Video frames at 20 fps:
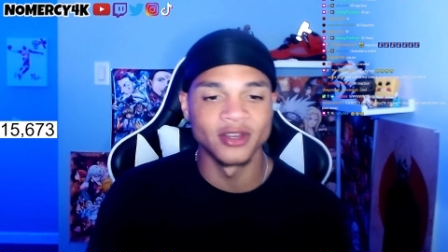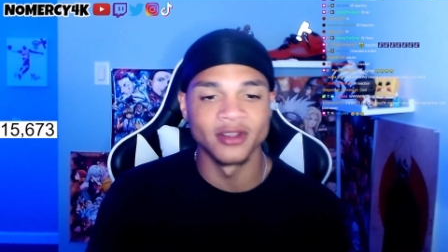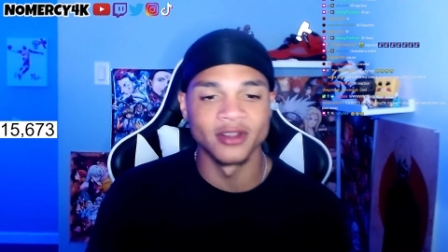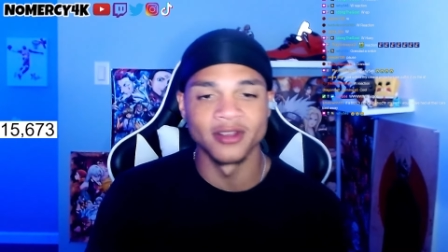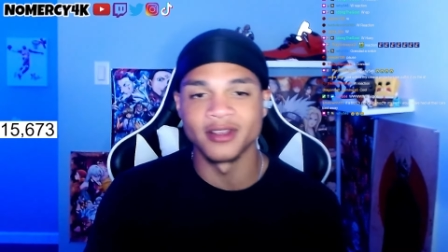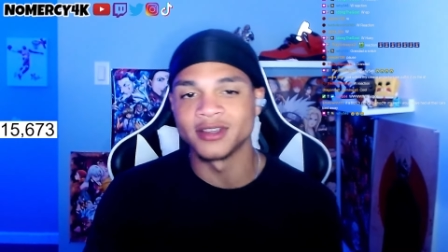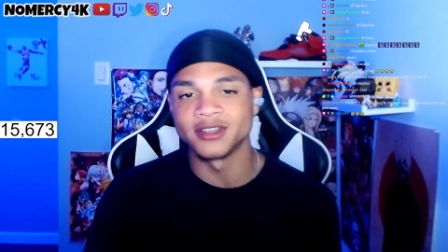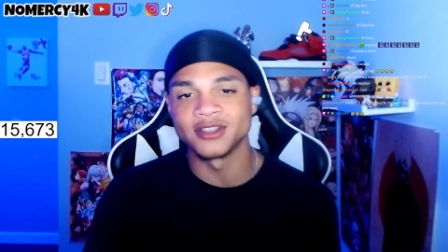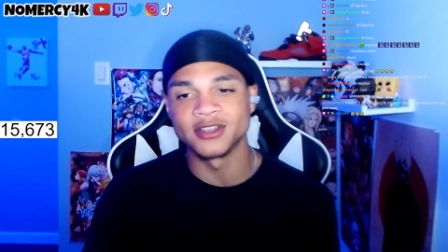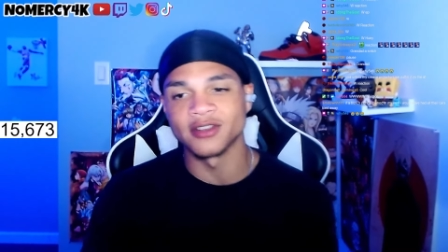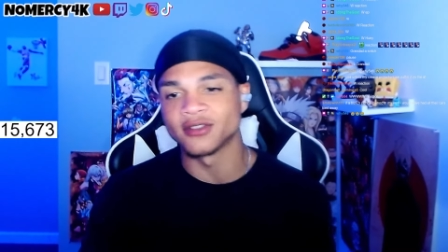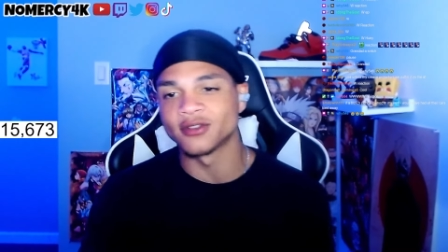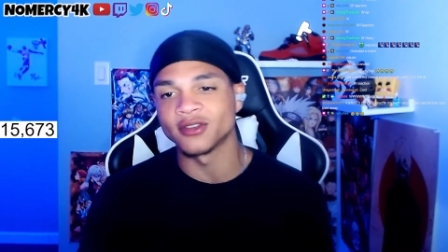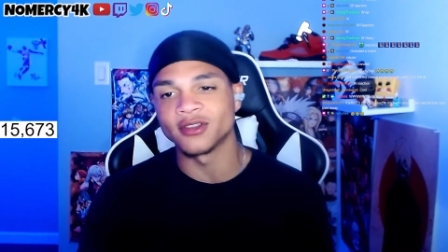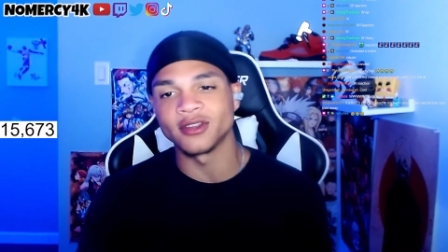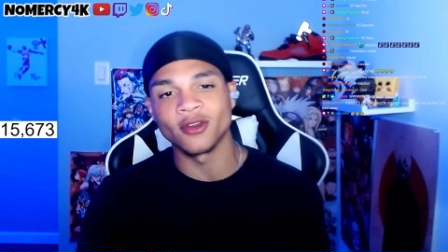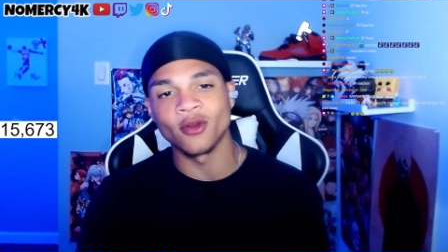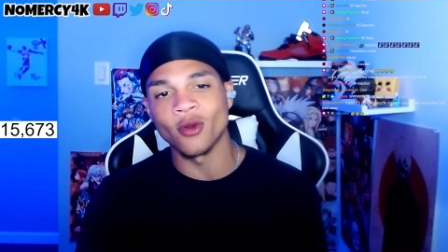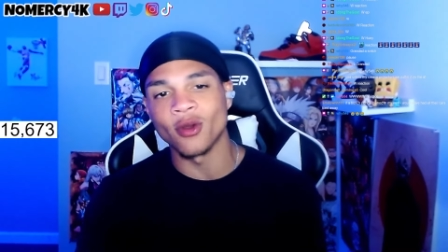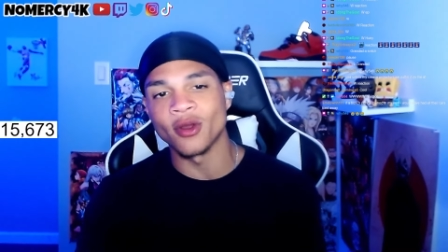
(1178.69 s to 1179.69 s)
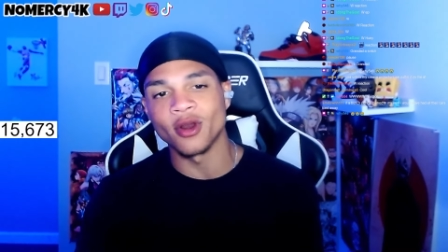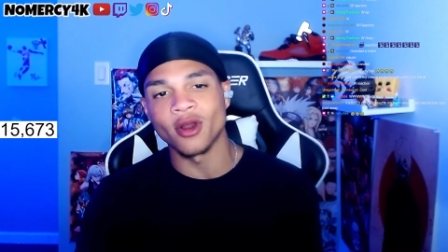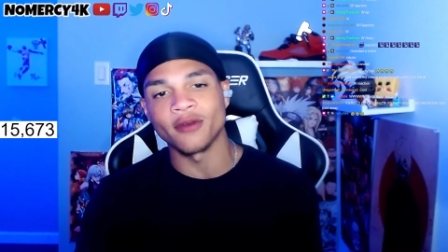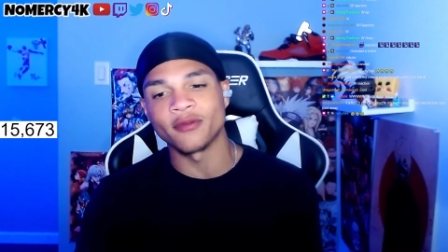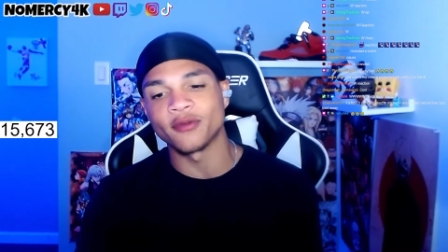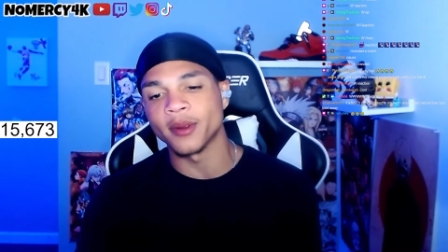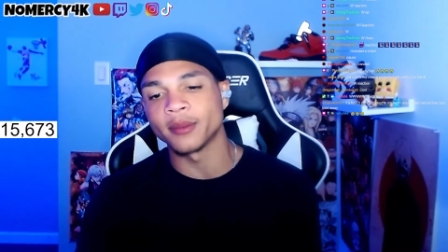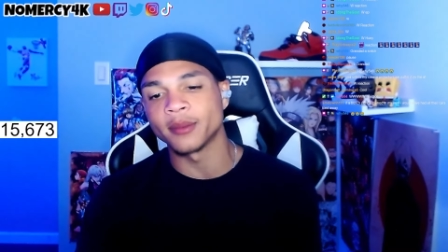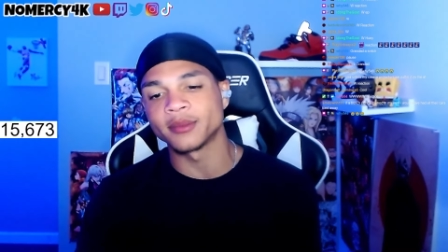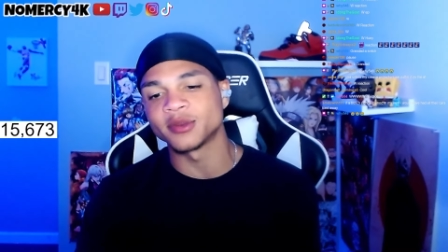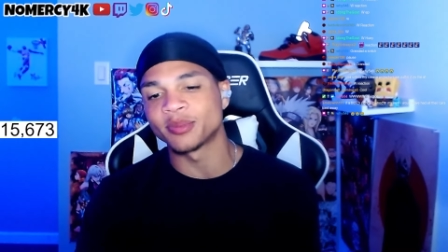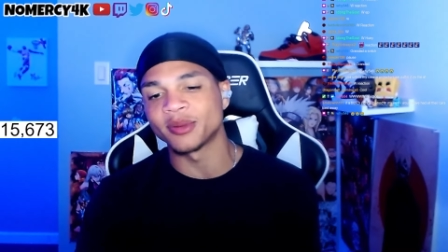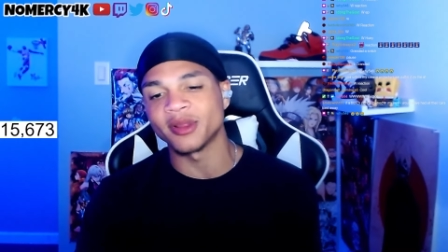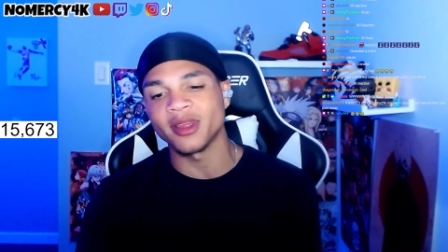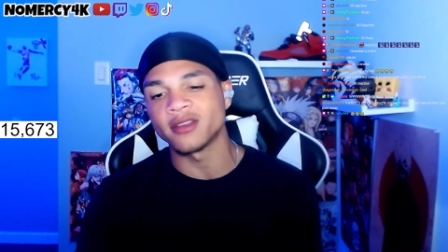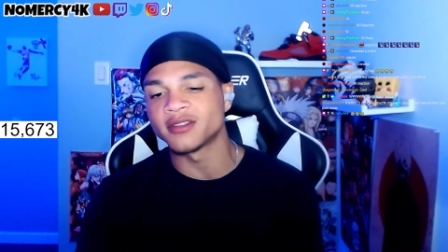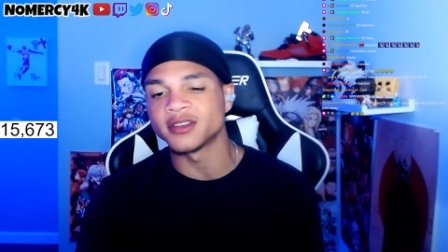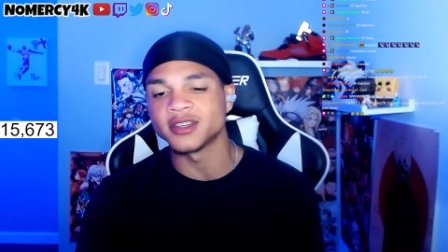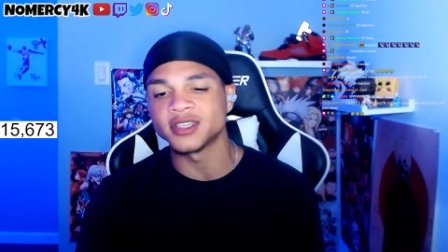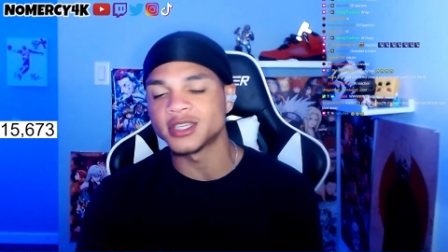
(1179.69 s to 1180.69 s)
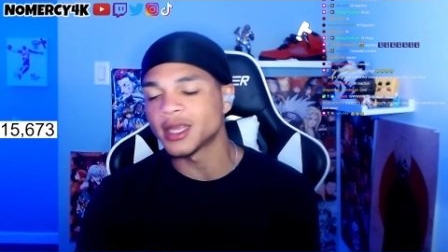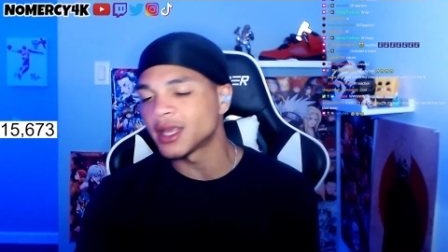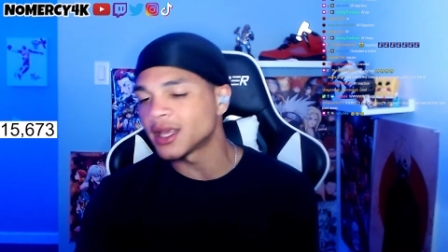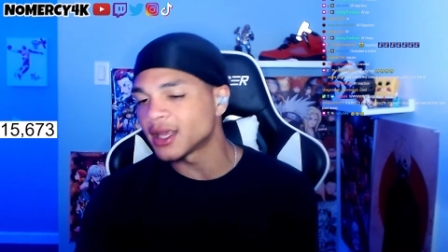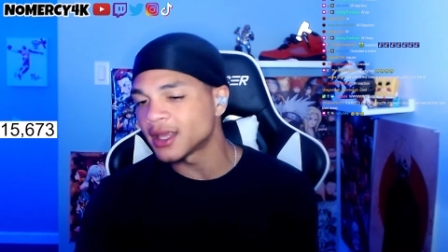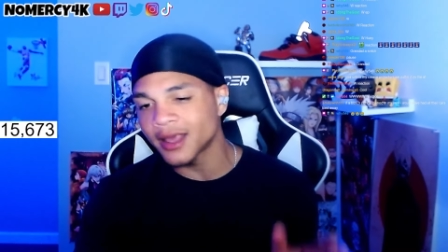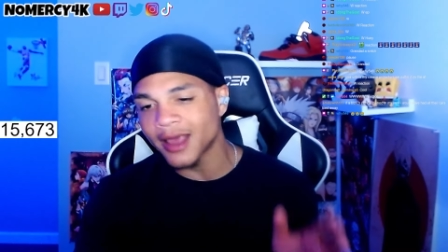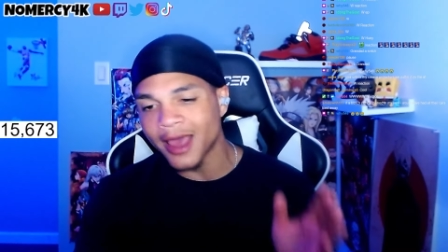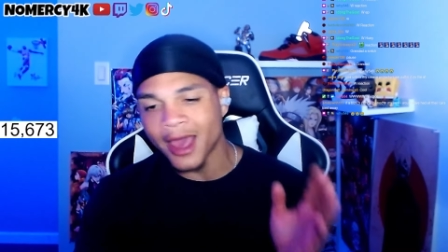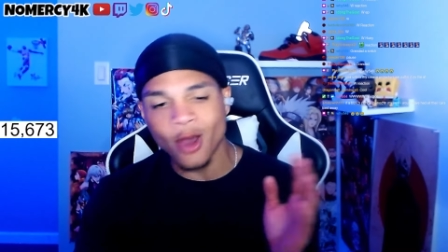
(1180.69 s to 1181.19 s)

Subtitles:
Just going off rip to police and shit.